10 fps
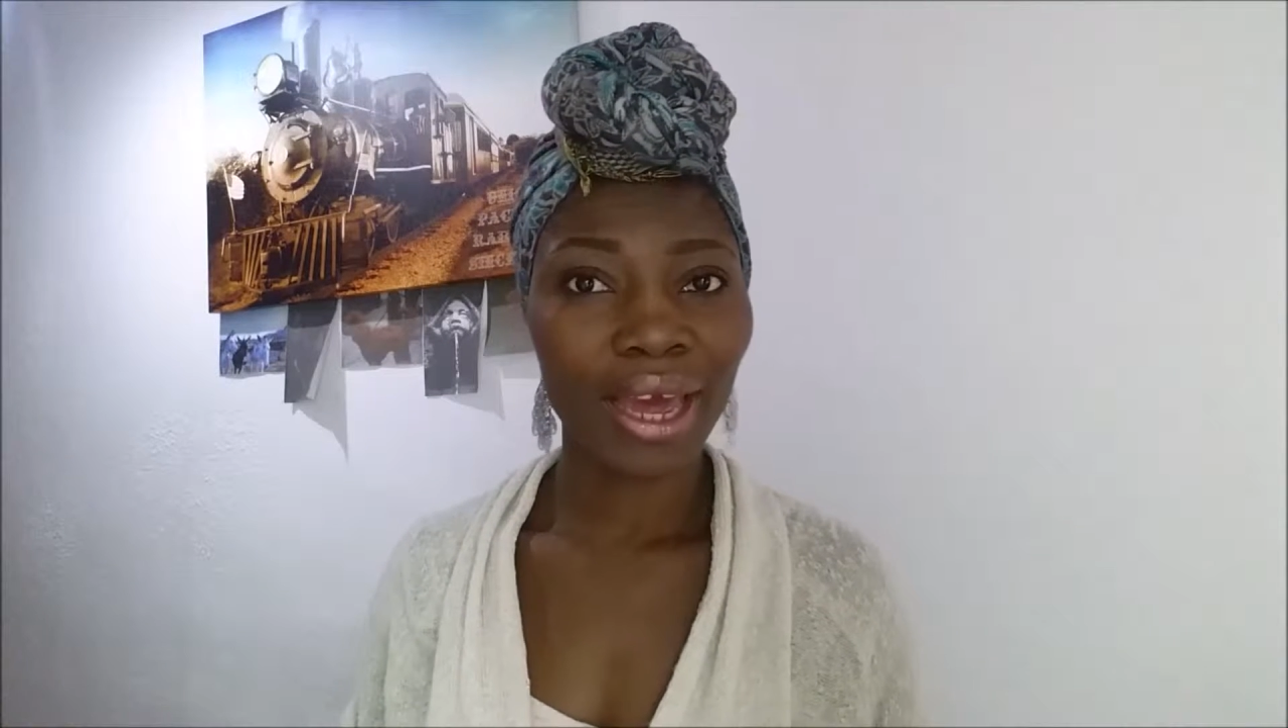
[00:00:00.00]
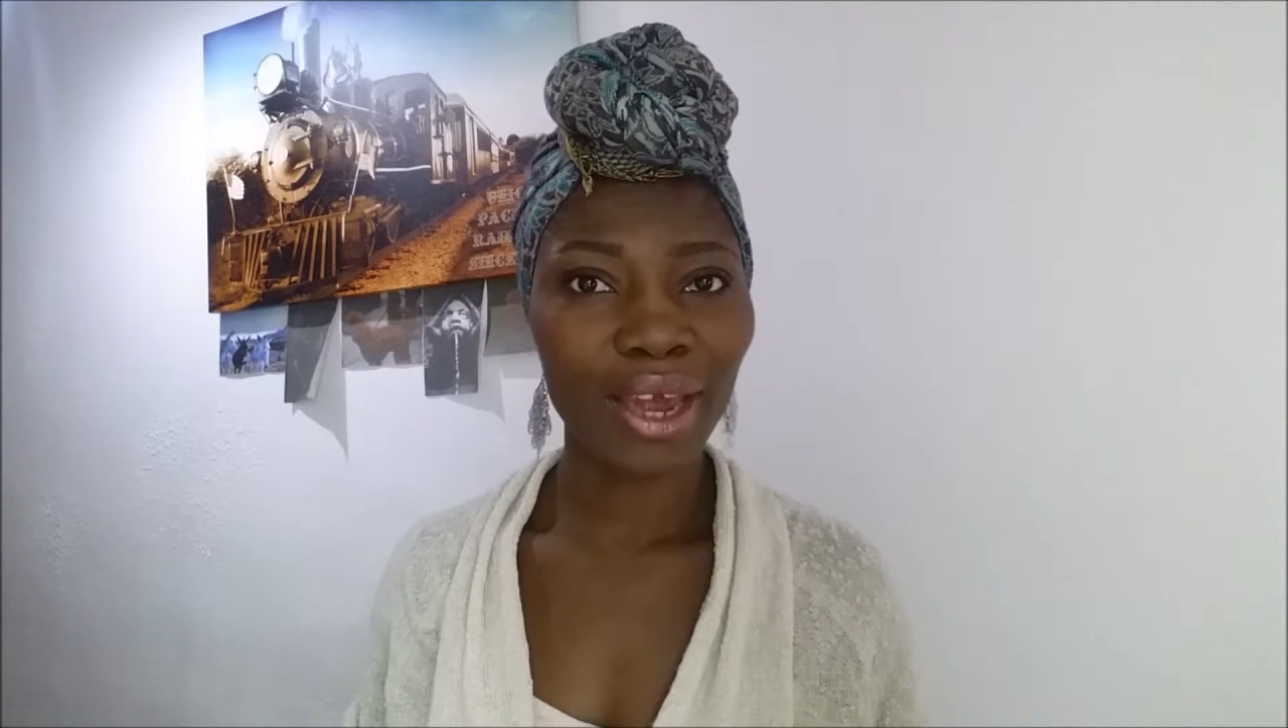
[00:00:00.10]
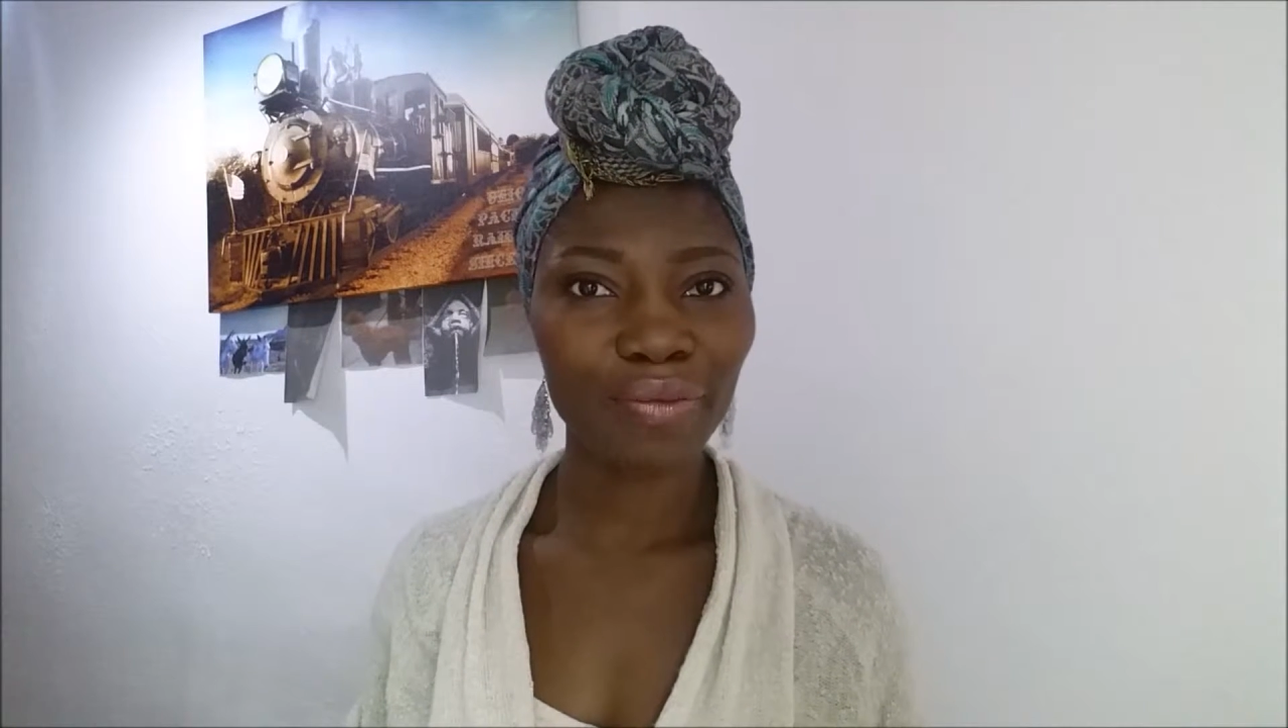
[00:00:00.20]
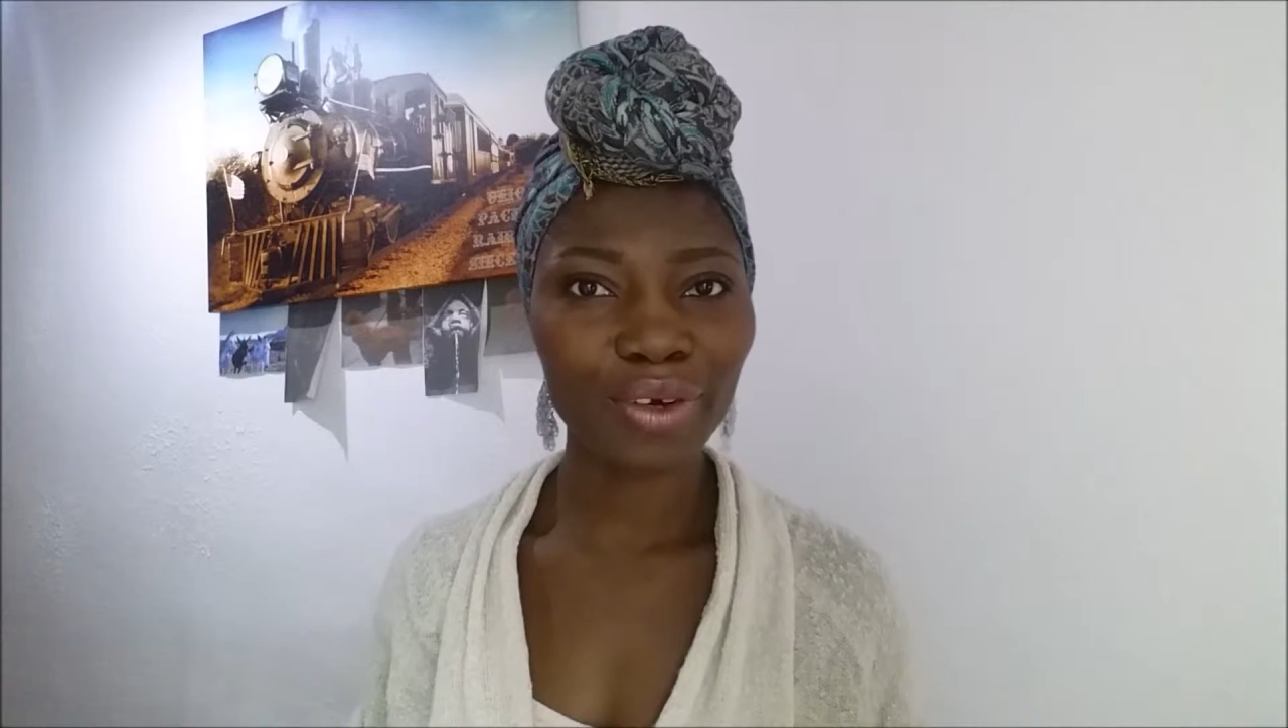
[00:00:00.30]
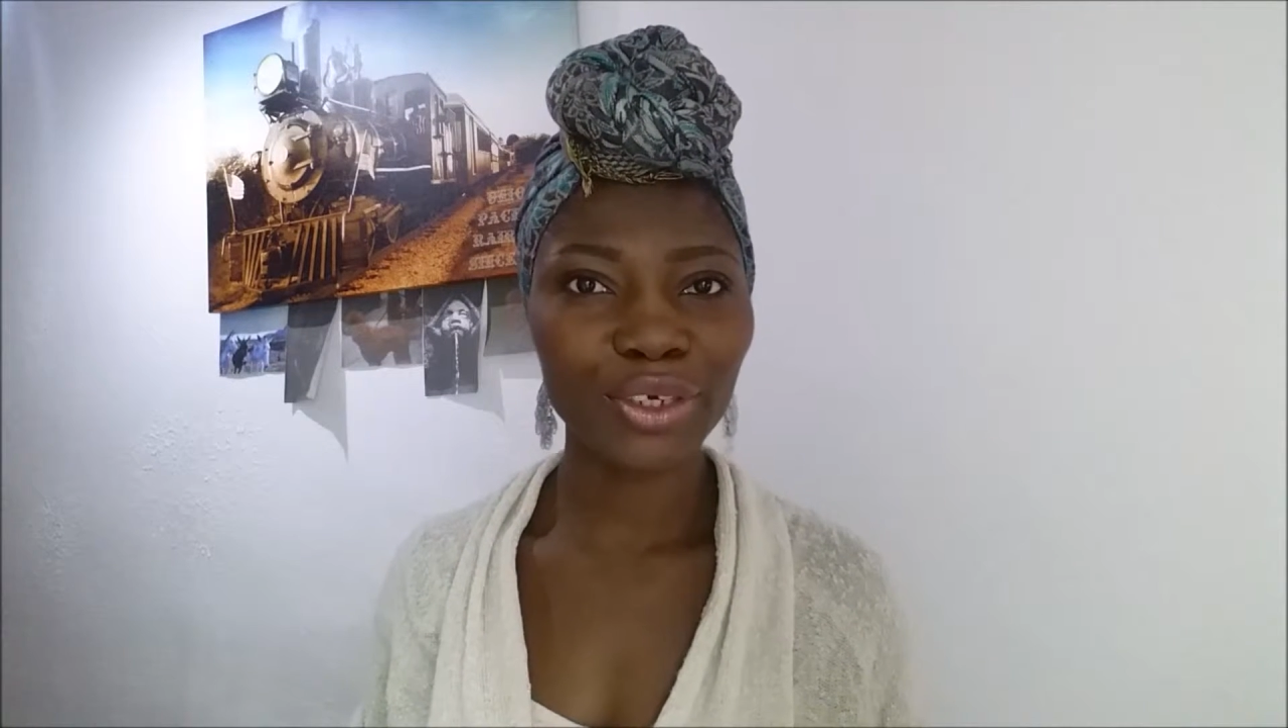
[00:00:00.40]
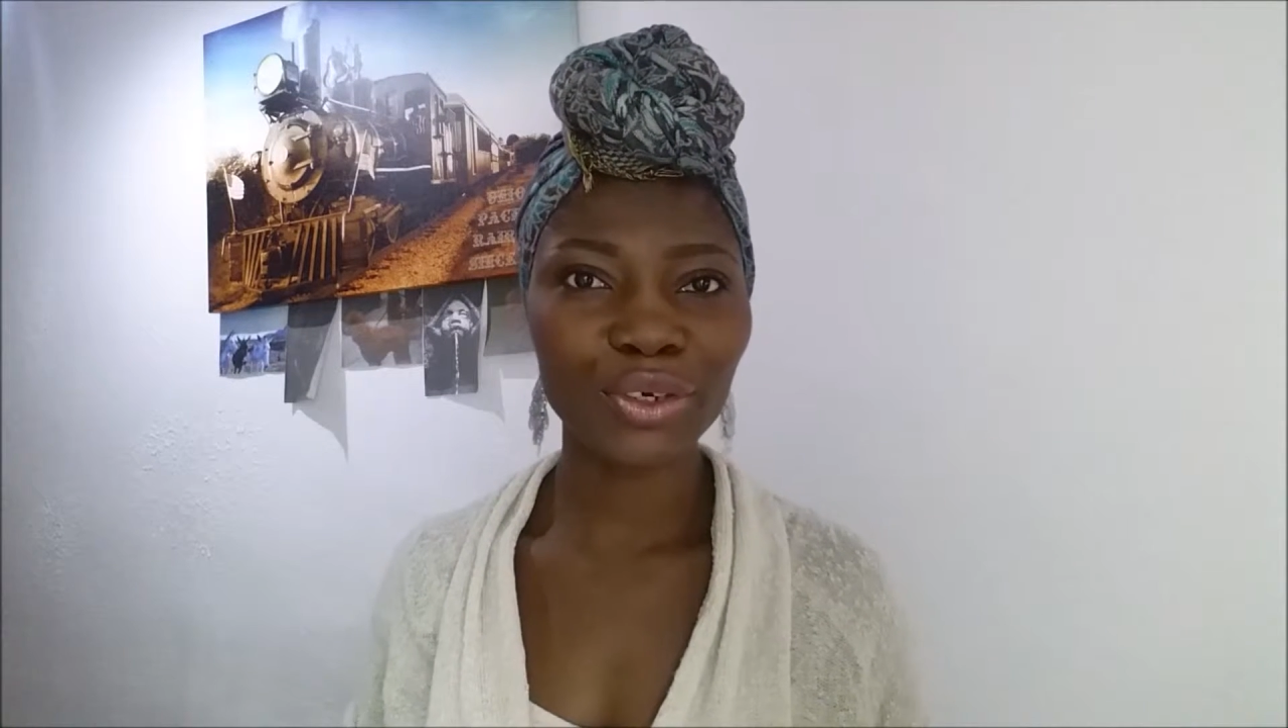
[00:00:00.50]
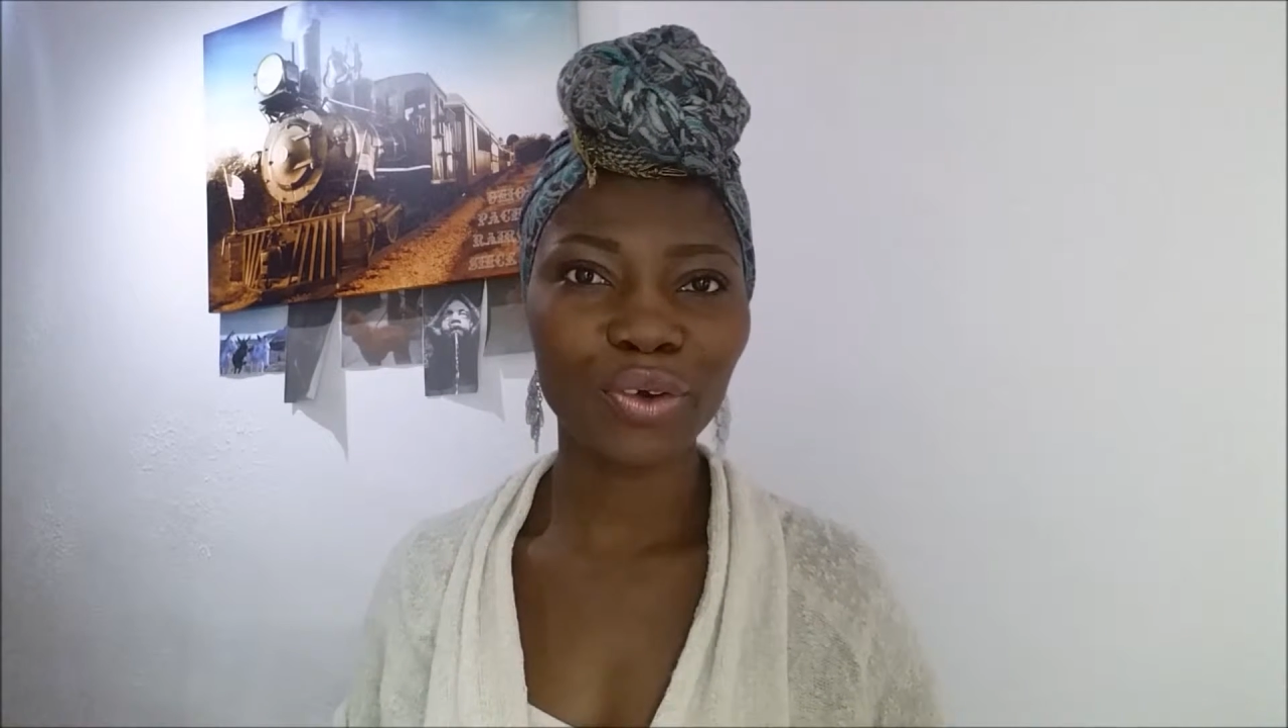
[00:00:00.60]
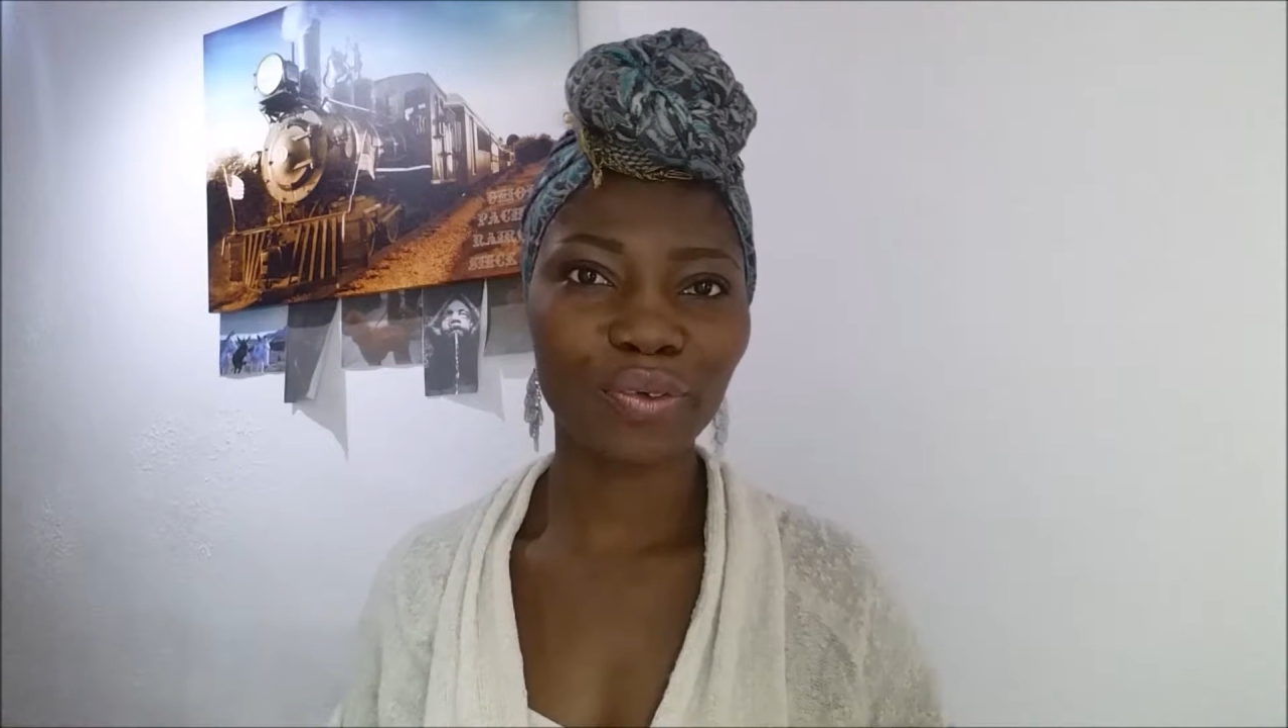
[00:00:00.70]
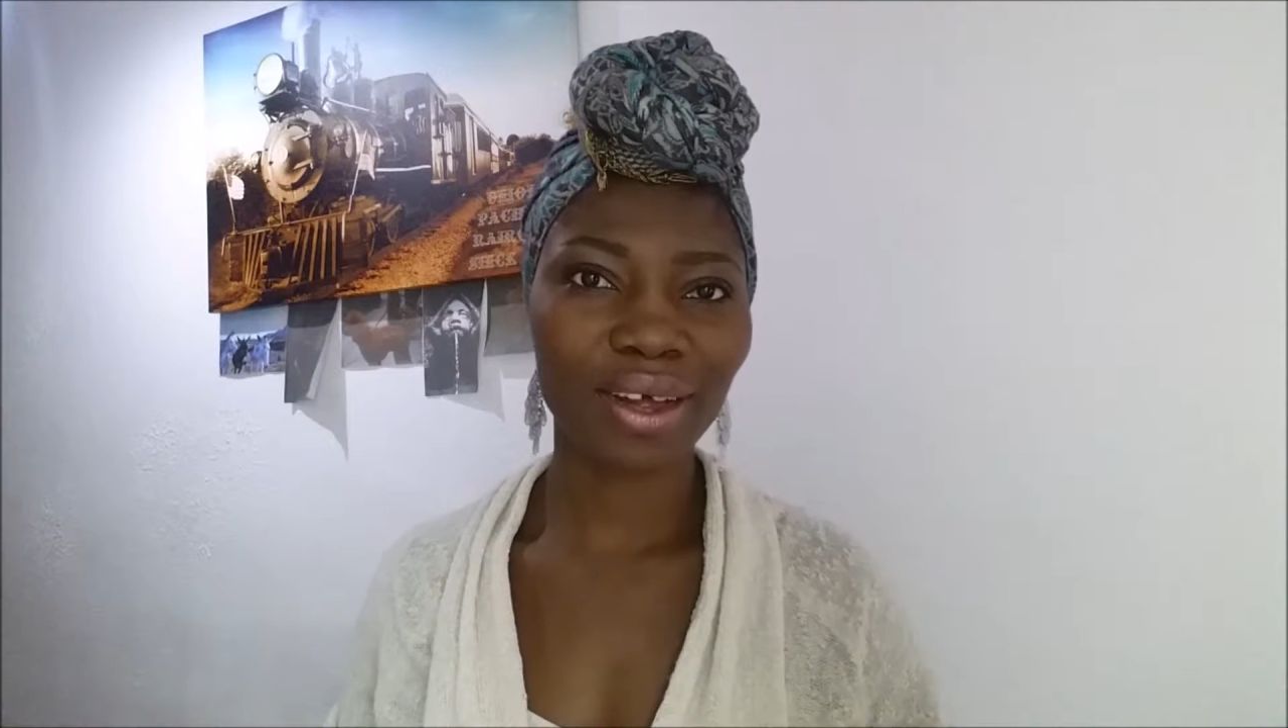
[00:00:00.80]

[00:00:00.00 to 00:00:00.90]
Every day of